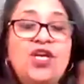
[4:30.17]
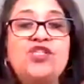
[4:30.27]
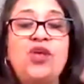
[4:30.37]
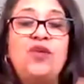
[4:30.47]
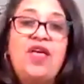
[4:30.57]

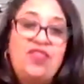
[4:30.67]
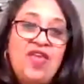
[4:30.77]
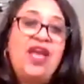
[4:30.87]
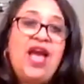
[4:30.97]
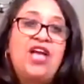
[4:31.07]
so that
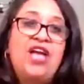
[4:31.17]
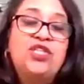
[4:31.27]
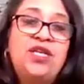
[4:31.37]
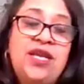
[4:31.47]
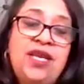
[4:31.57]
they
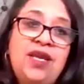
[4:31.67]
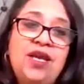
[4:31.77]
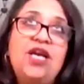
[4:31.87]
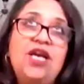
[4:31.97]
actually